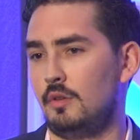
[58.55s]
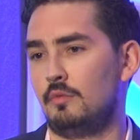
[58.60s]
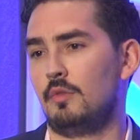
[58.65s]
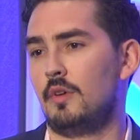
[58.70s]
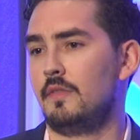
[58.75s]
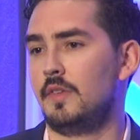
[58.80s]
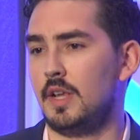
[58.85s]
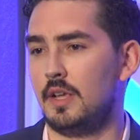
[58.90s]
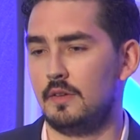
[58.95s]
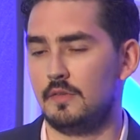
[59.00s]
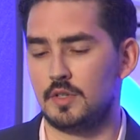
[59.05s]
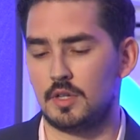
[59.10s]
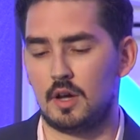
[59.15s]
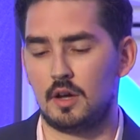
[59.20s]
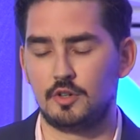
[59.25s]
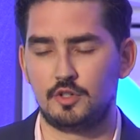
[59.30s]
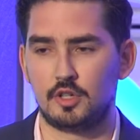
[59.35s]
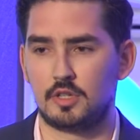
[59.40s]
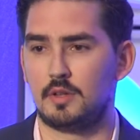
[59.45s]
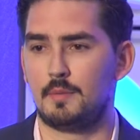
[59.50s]
derivatives
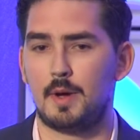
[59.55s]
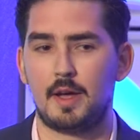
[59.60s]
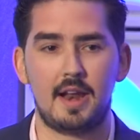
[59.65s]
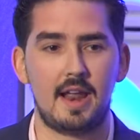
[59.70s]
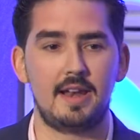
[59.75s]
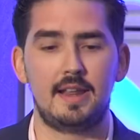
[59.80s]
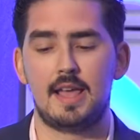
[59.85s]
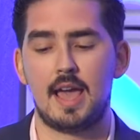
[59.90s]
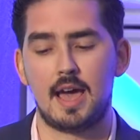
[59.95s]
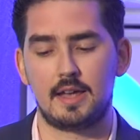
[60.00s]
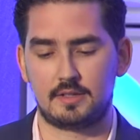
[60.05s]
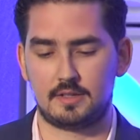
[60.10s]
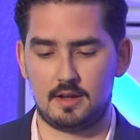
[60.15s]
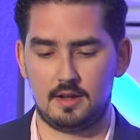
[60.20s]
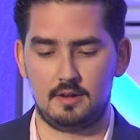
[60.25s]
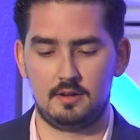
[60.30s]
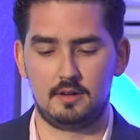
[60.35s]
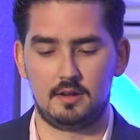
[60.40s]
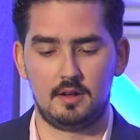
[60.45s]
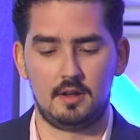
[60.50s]
on just about any
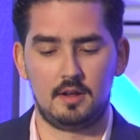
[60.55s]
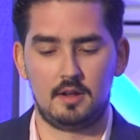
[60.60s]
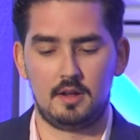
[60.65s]
asset,